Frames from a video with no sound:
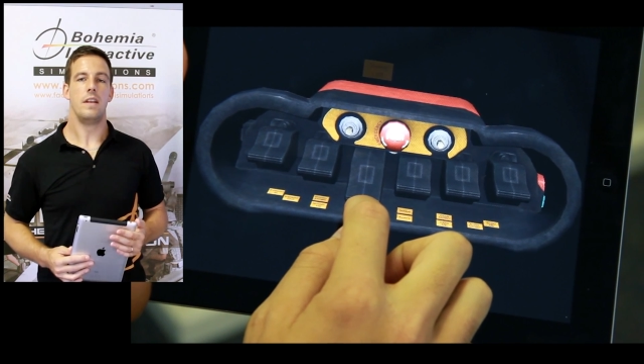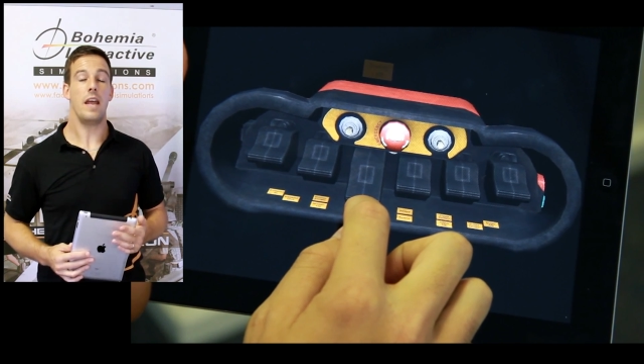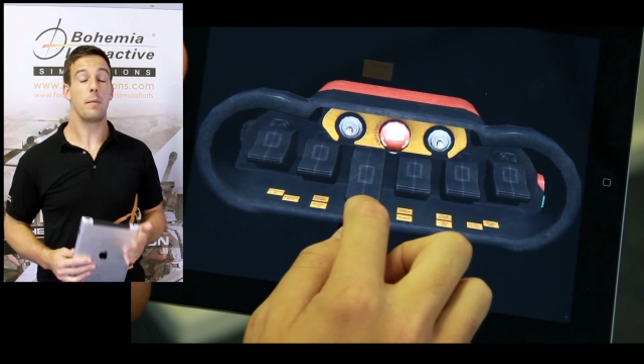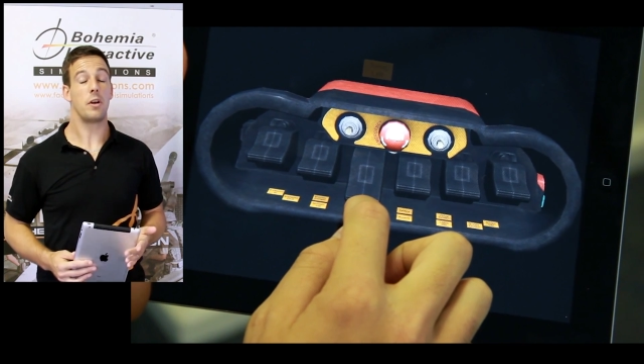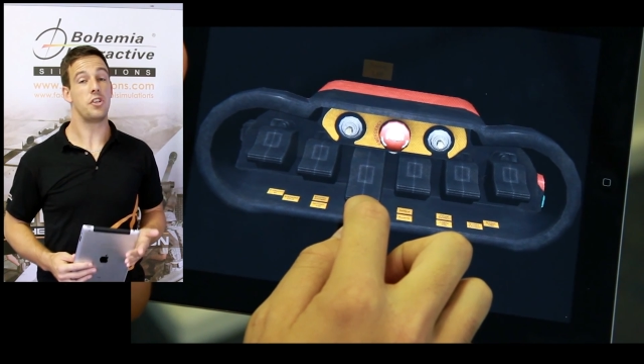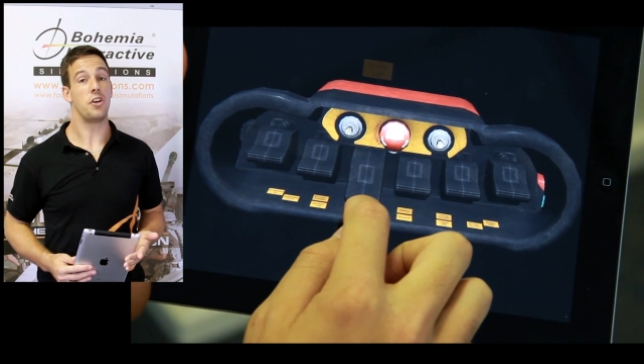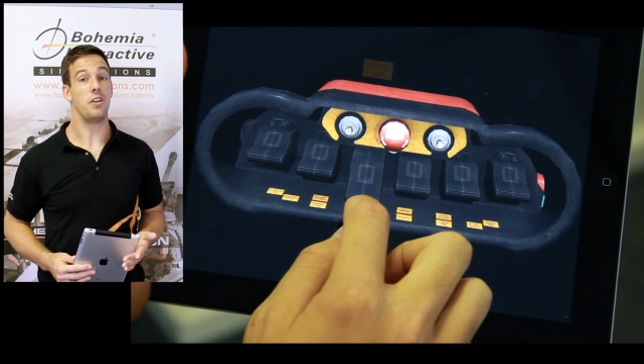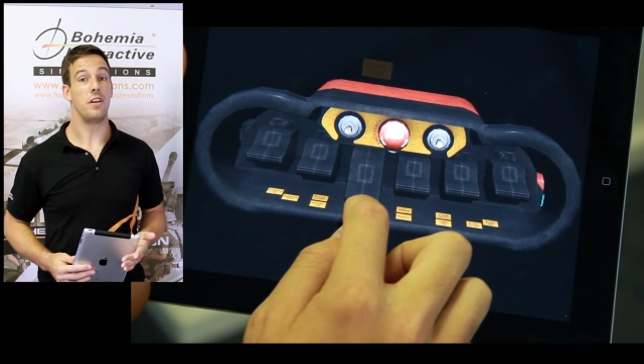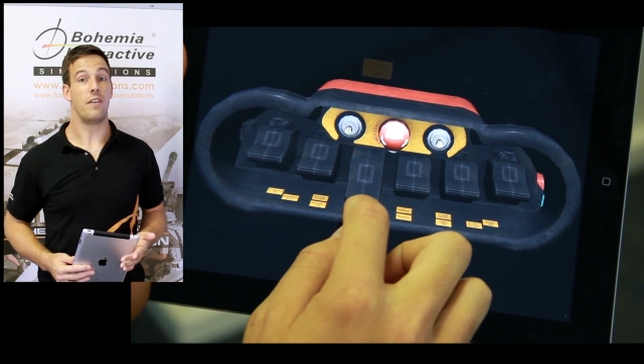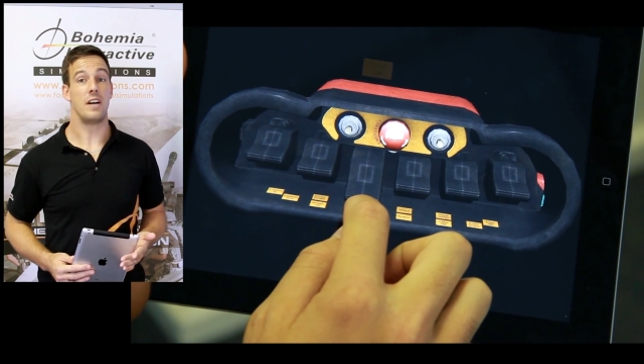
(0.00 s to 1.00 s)
Now I'm going to show you
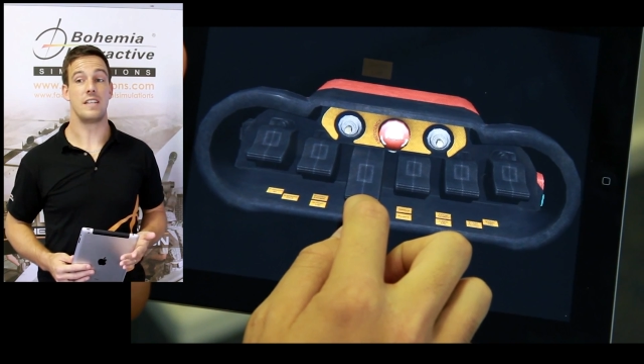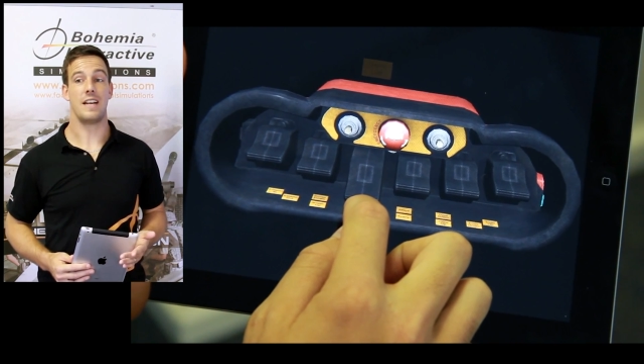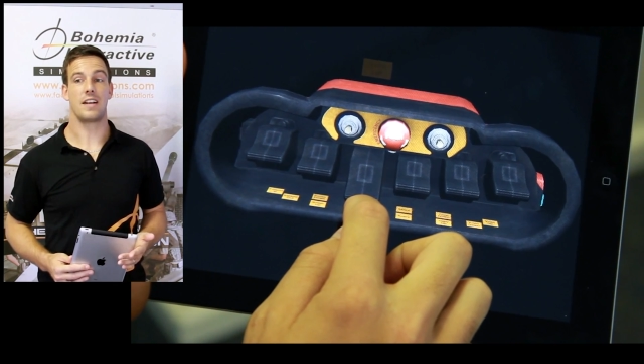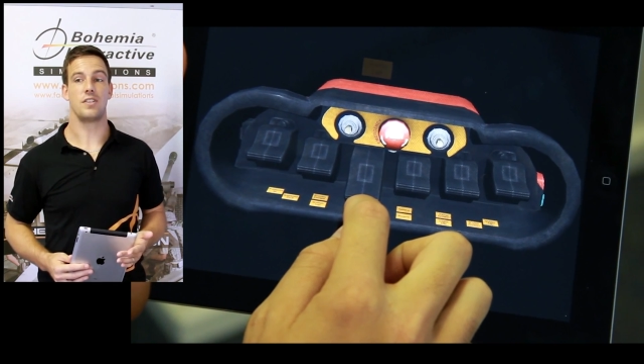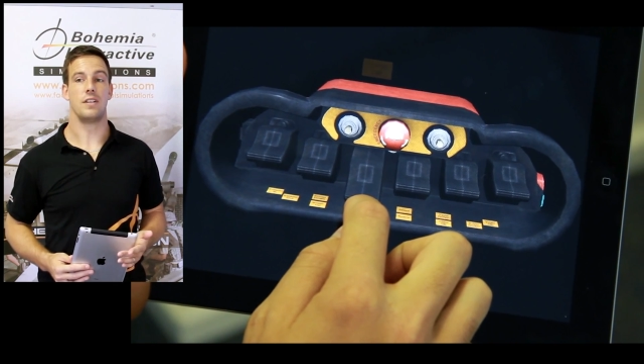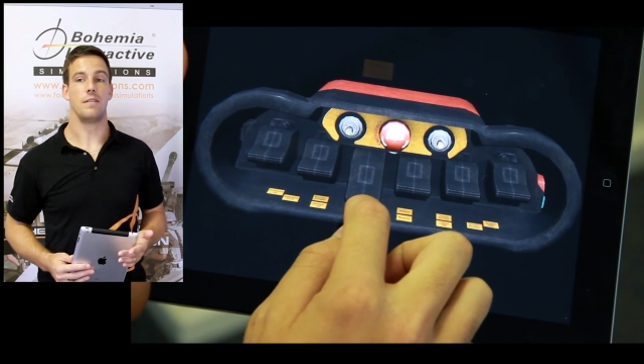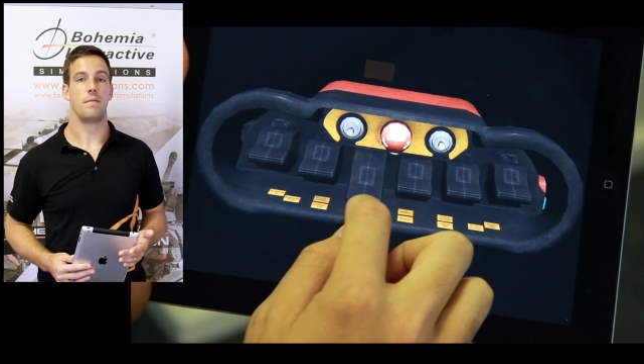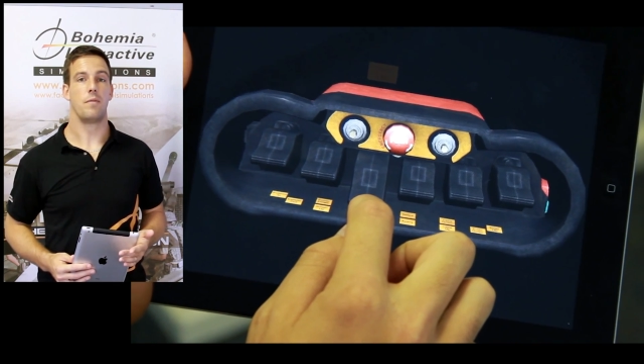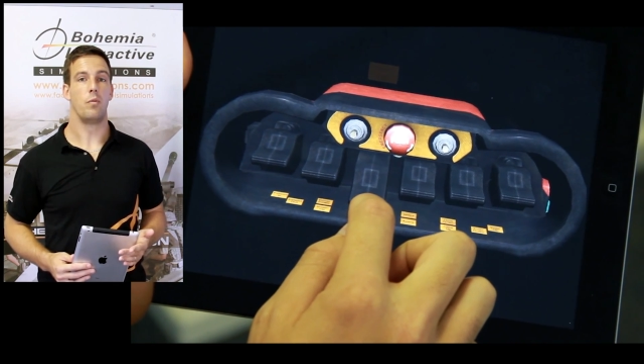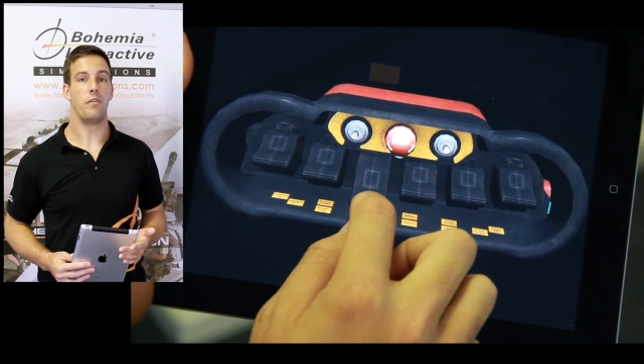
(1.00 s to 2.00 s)
the device in action,
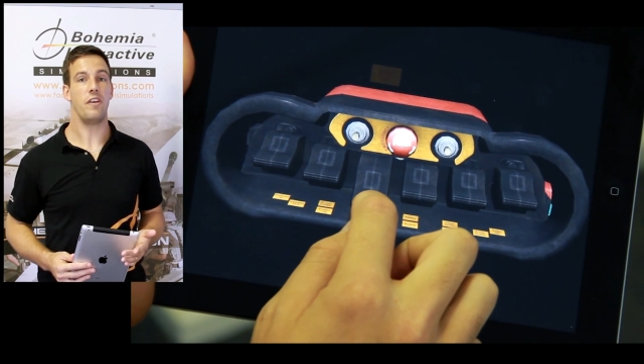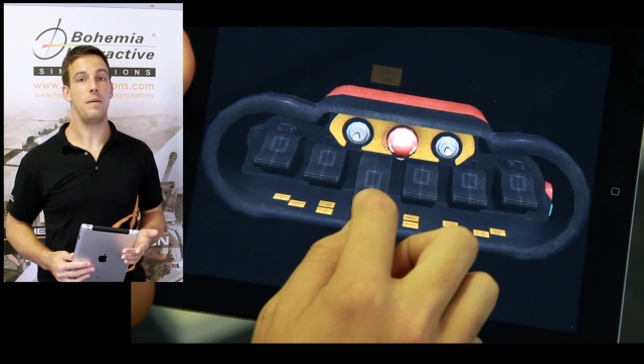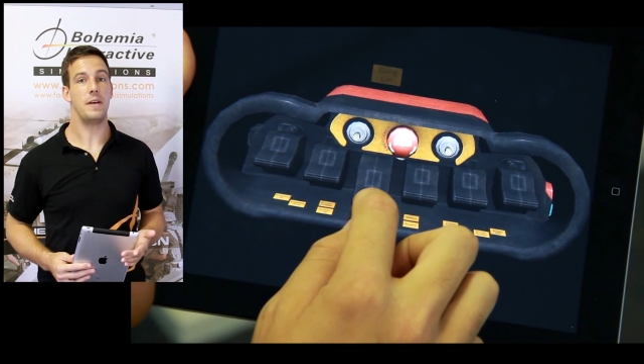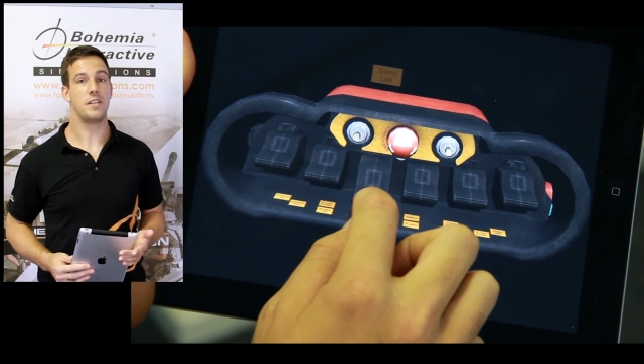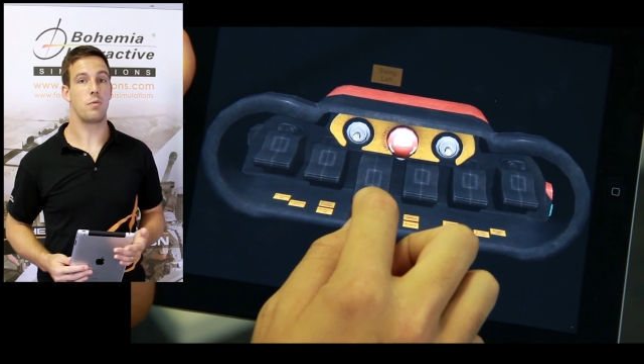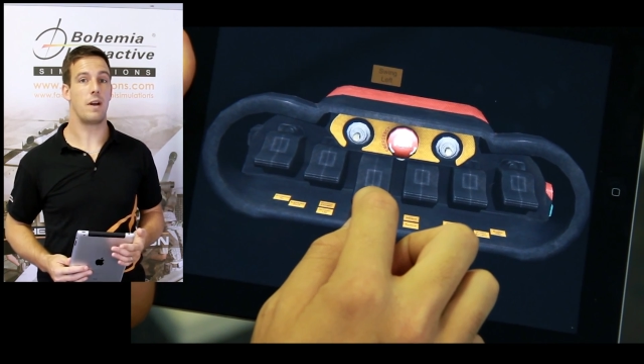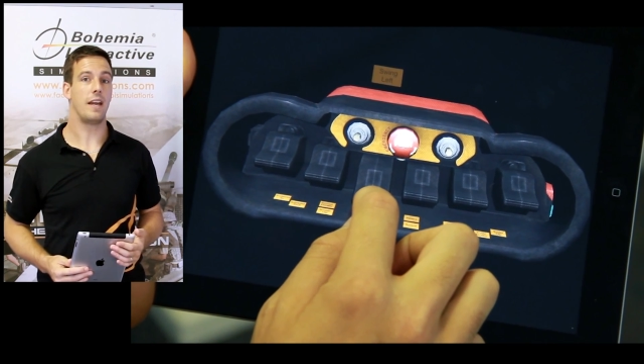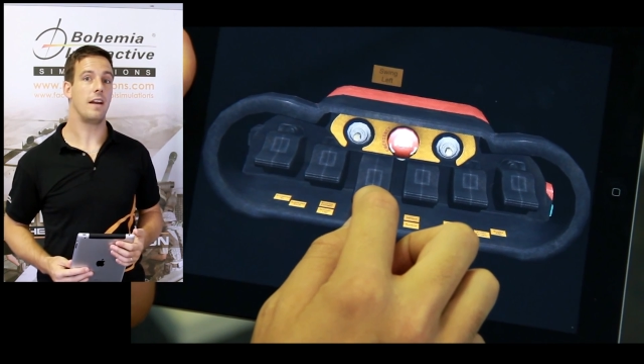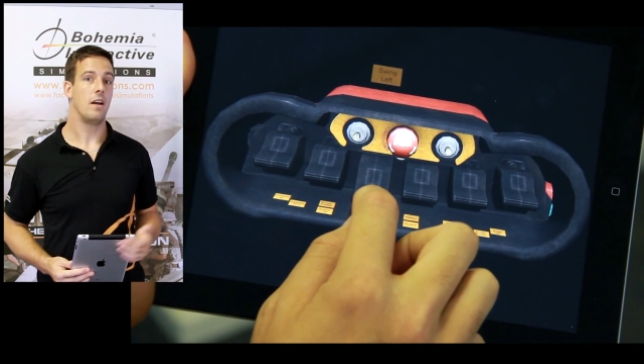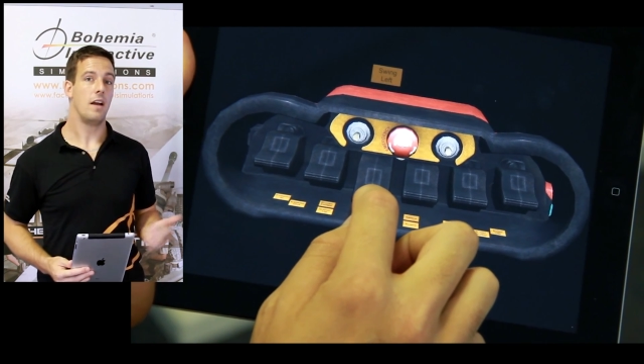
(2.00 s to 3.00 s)
with VBS
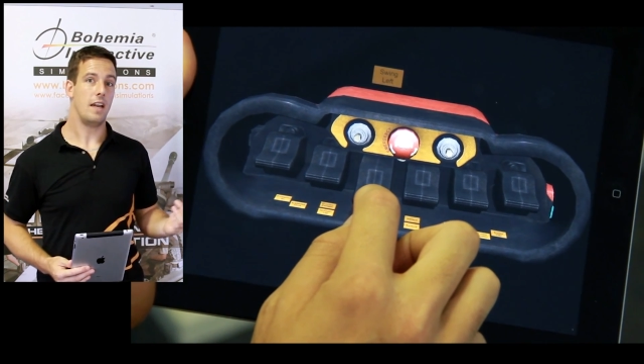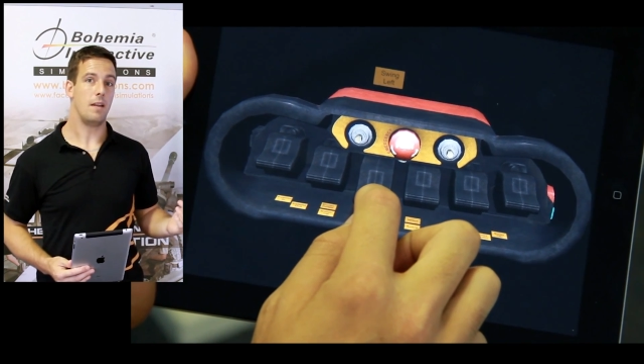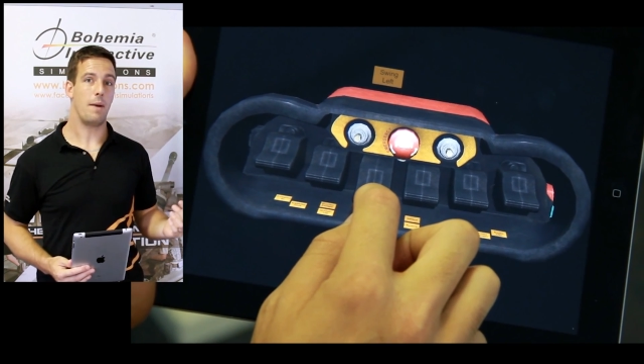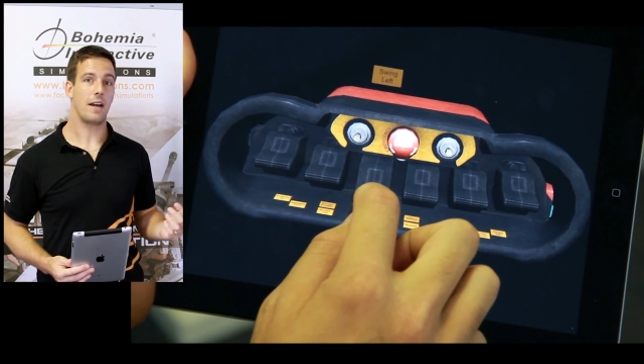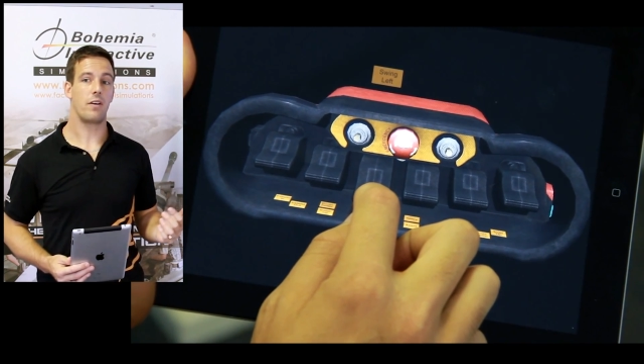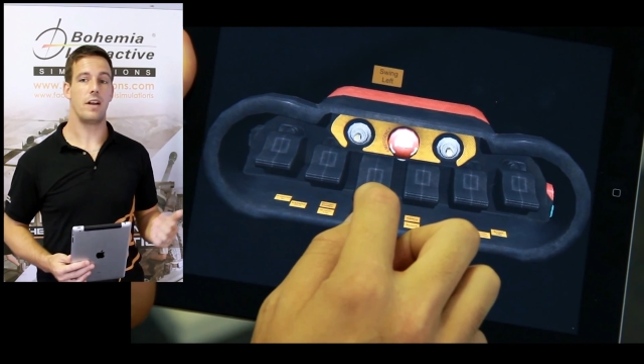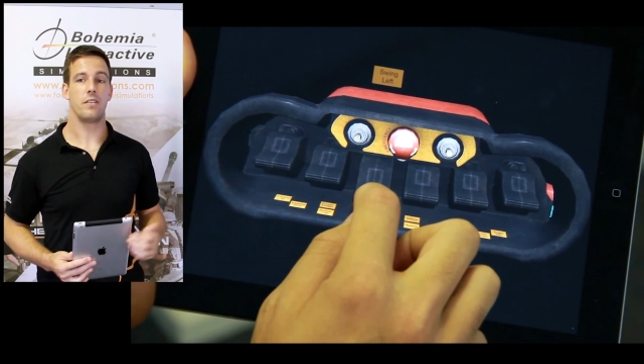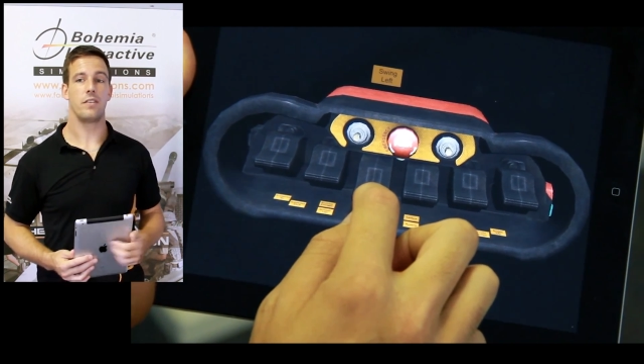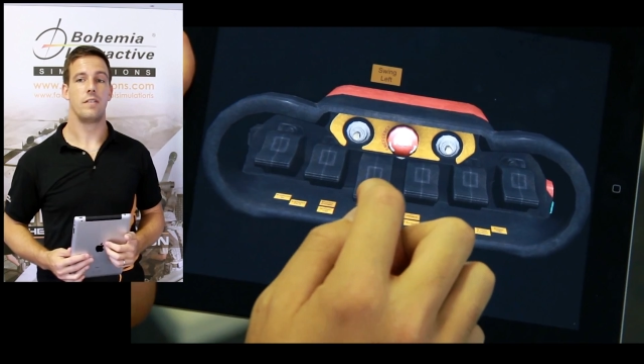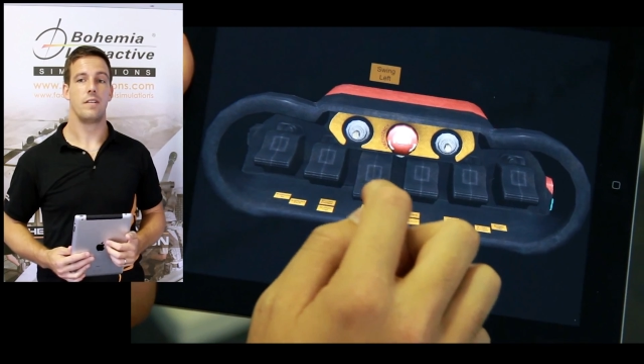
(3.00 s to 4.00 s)
running in the background